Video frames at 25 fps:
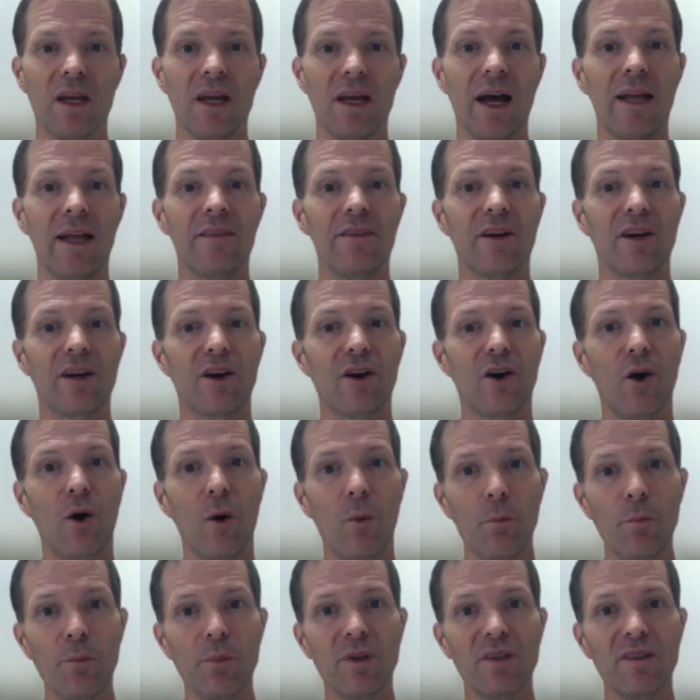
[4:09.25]
and the
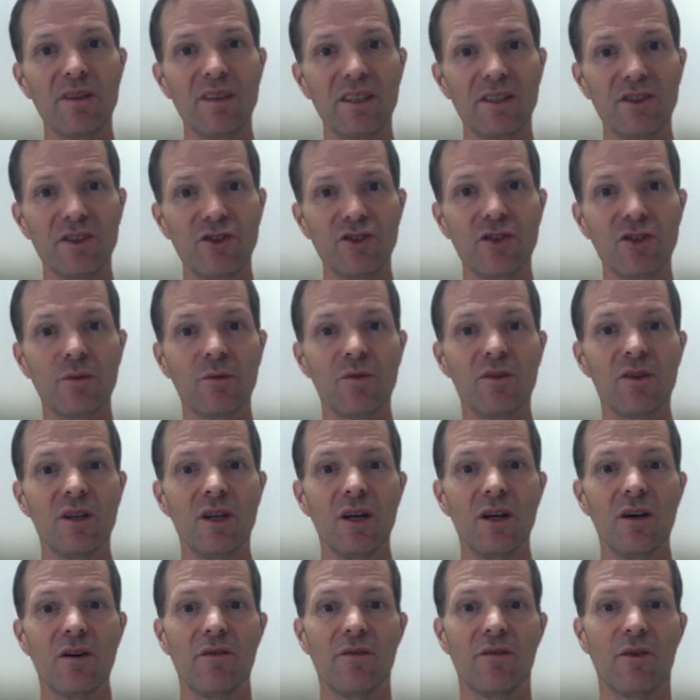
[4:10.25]
competition
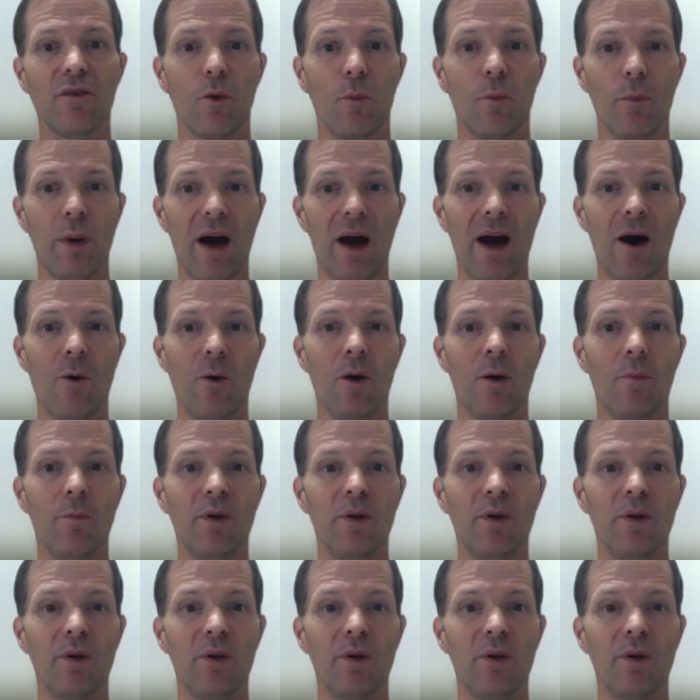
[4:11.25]
for power